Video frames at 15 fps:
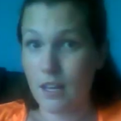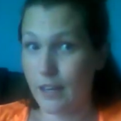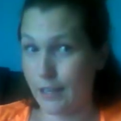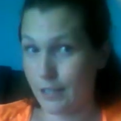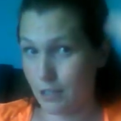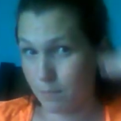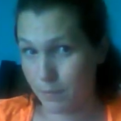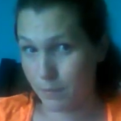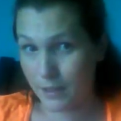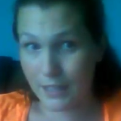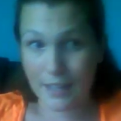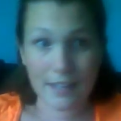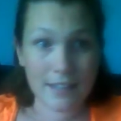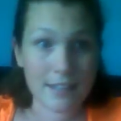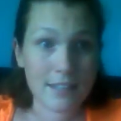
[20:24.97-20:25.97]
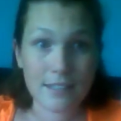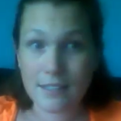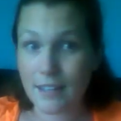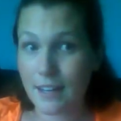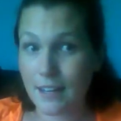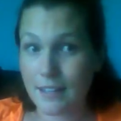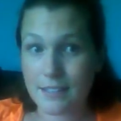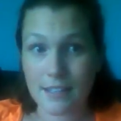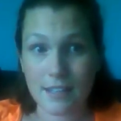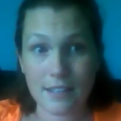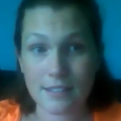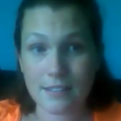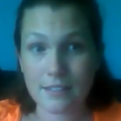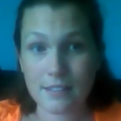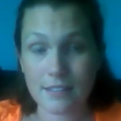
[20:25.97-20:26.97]
explain it in
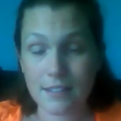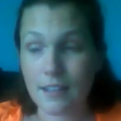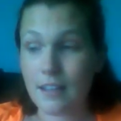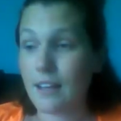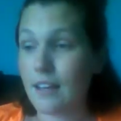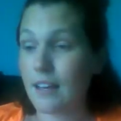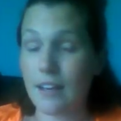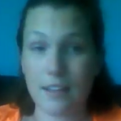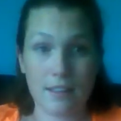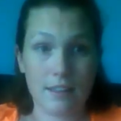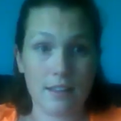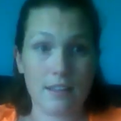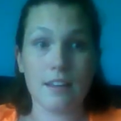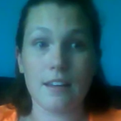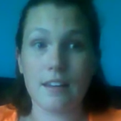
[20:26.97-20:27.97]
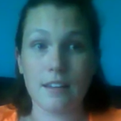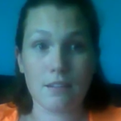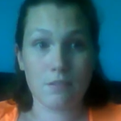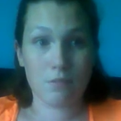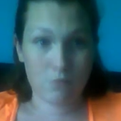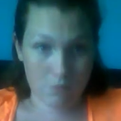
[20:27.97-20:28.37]
context, and then